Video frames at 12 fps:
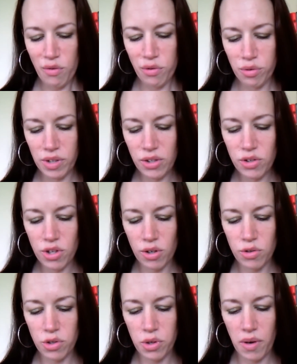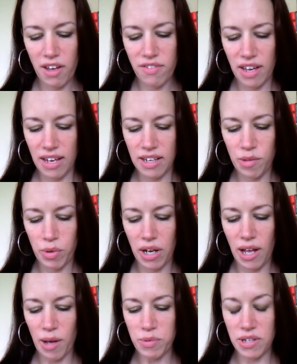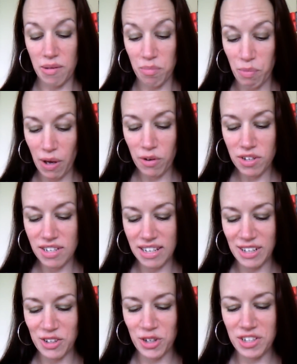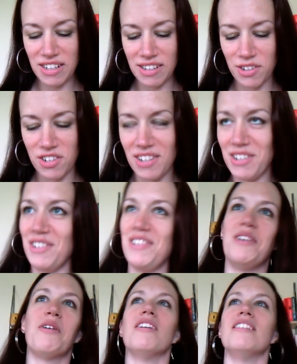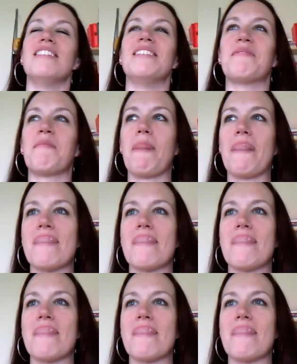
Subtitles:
For reals though, do you have any perhaps embarrassing, dirty little stitchy secrets?